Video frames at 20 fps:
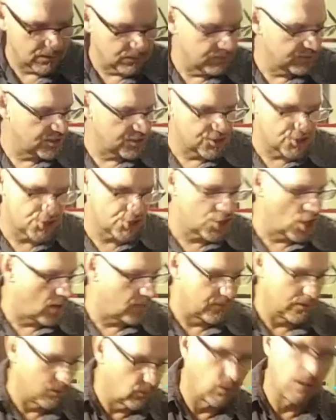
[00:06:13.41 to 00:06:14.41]
them, just
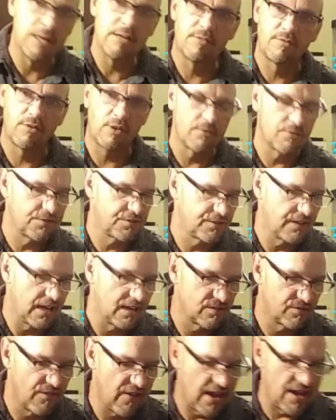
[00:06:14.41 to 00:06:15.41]
shoving them right in front of the
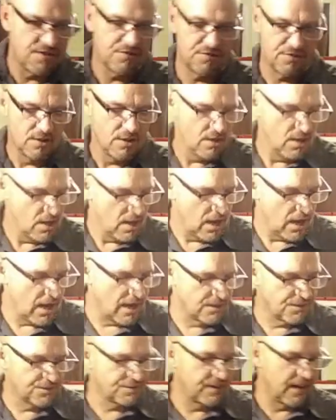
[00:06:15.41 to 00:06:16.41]
snake's face,
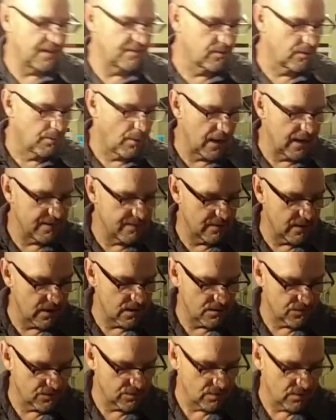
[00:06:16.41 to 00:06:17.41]
and the snakes are biting
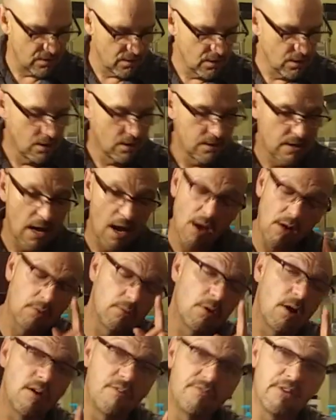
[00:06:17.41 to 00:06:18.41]
these.
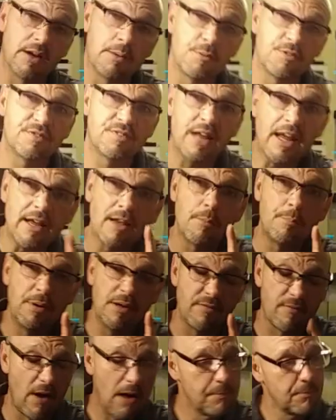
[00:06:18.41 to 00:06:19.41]
Now, a venomous snake, a
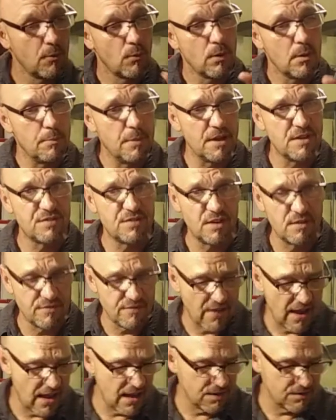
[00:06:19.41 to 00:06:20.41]
pit viper with a big set of
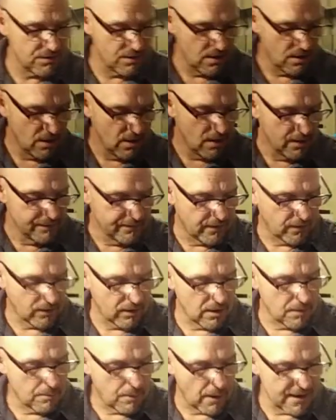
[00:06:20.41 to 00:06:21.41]
fangs, they're
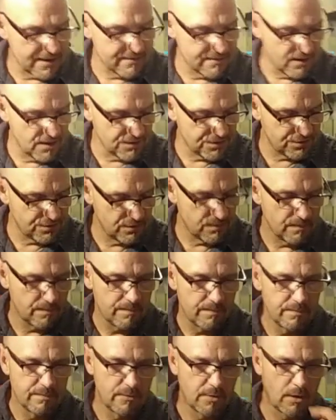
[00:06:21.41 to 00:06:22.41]
going to bite this,
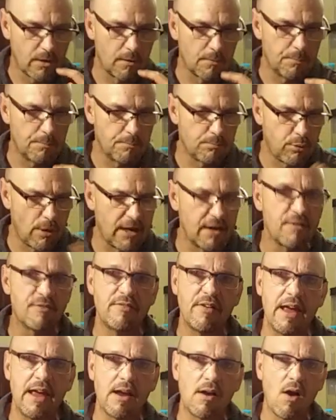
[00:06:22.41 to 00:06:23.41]
they're going to break a
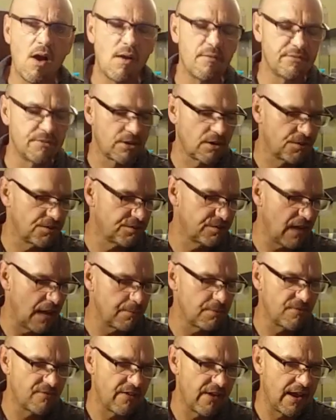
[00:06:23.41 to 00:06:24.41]
fang off, they're going to snap
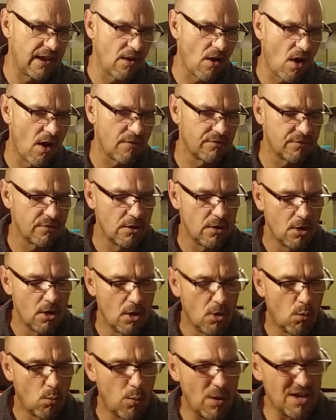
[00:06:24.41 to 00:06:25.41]
a fang off,
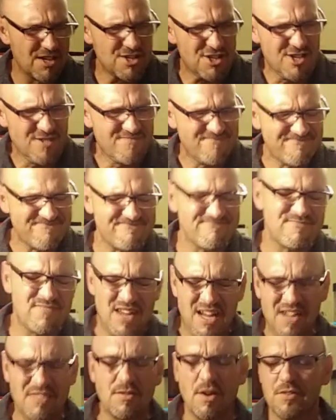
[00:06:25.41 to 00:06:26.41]
which,
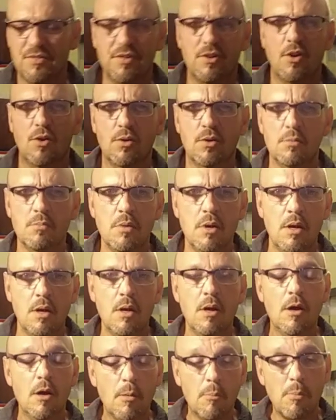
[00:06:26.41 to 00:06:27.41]
it doesn't hurt them,
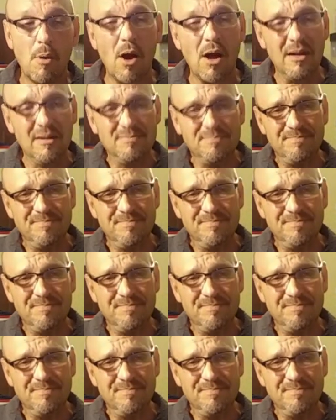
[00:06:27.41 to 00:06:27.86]
but